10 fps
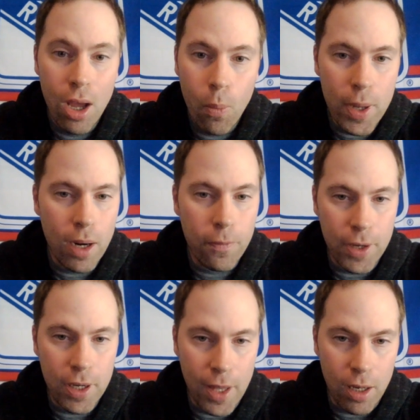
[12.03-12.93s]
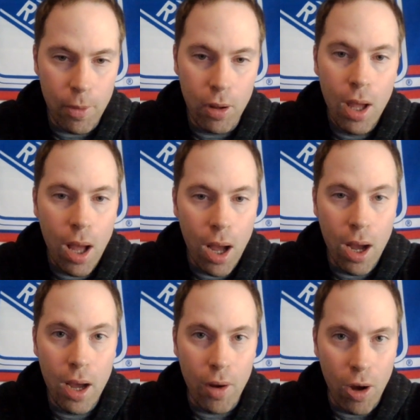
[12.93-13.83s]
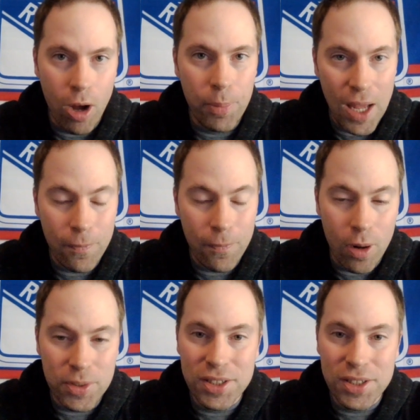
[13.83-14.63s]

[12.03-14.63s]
We are free and available on all platforms.